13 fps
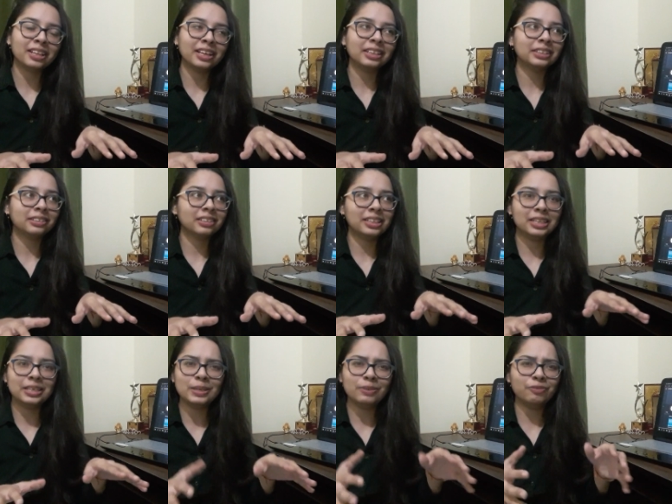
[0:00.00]
then
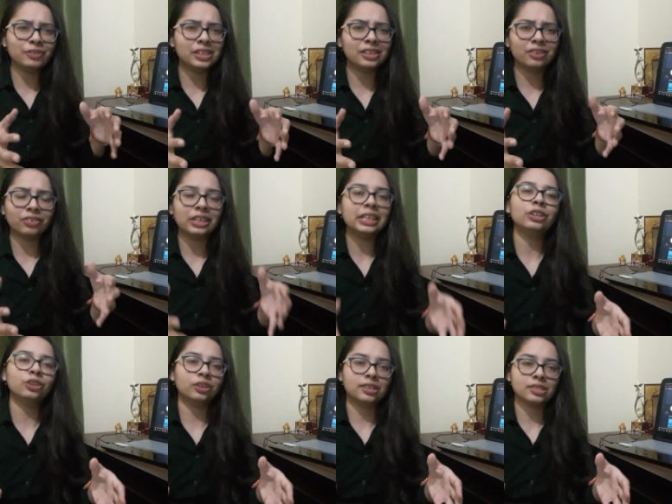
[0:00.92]
he will read
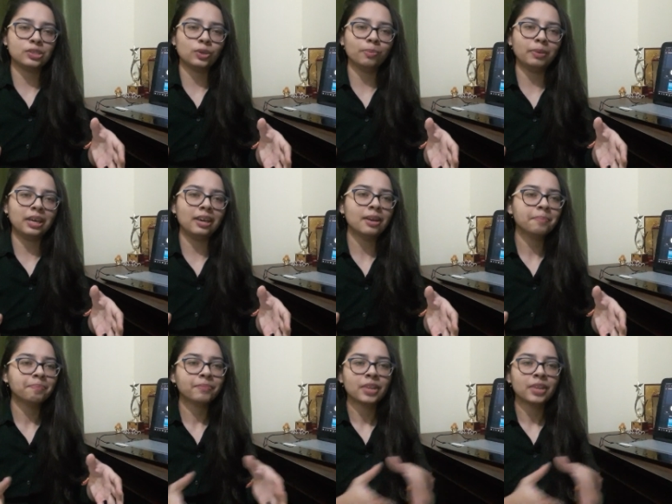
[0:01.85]
your resume,